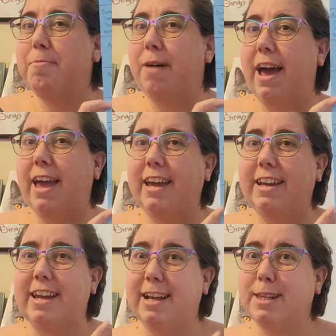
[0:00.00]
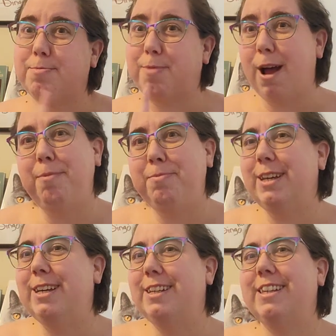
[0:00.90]
my next prompt
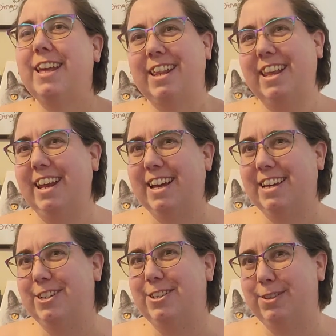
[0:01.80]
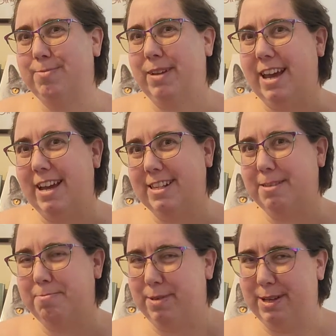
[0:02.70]
is, and then I can choose my
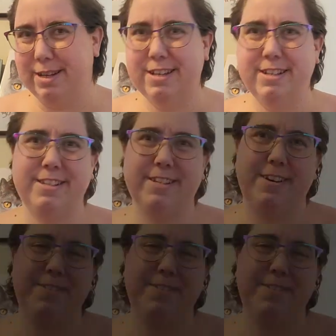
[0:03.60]
next book. So,